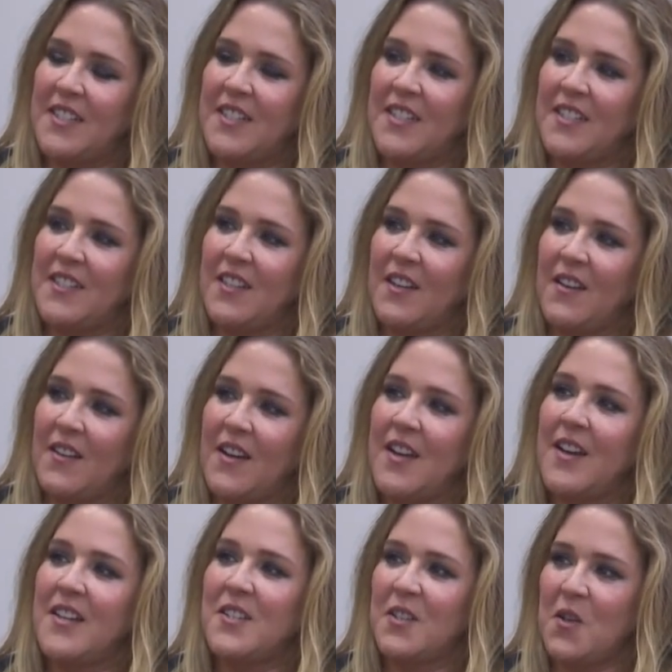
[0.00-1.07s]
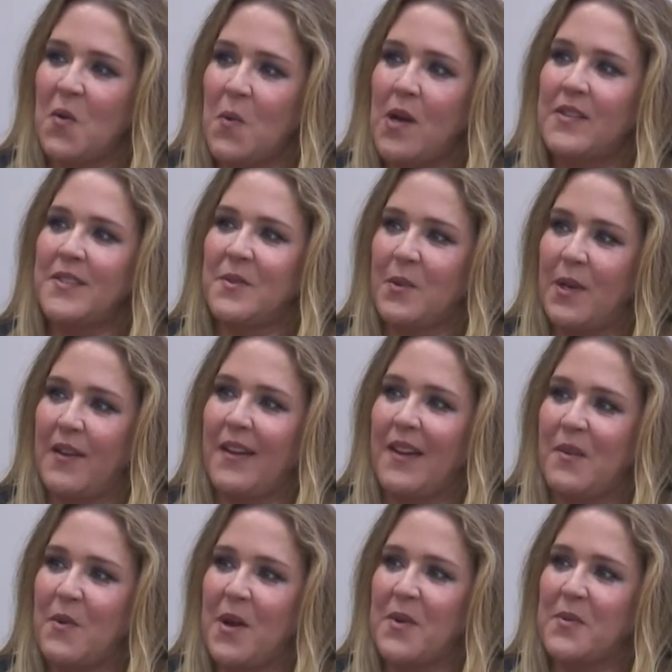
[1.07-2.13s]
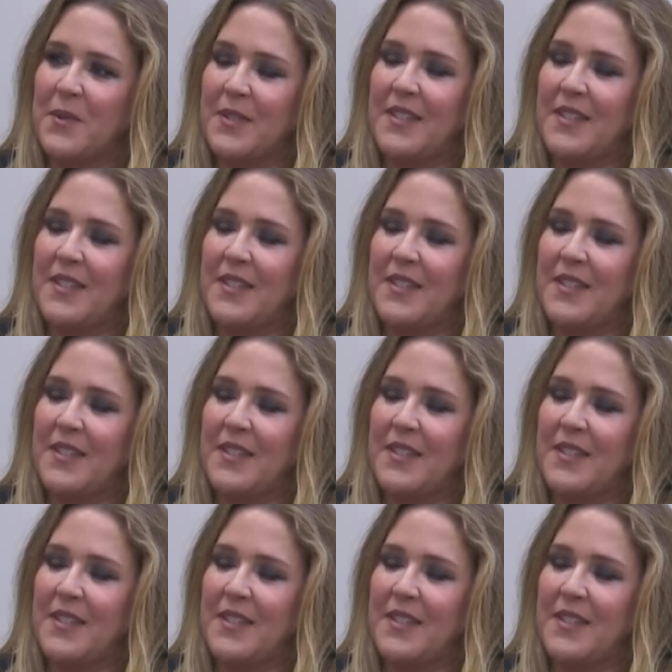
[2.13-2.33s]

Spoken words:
So I took a while to work out what I wanted to do.